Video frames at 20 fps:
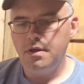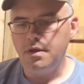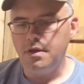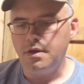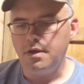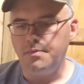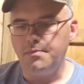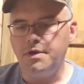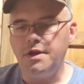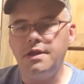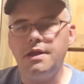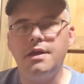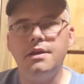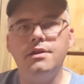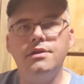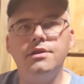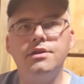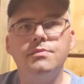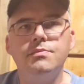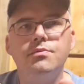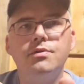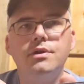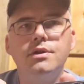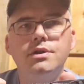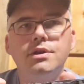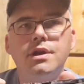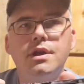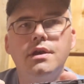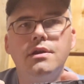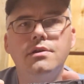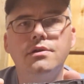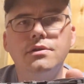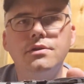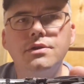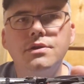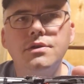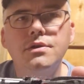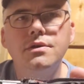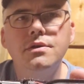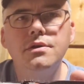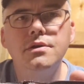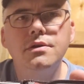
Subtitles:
I added the spring shackles.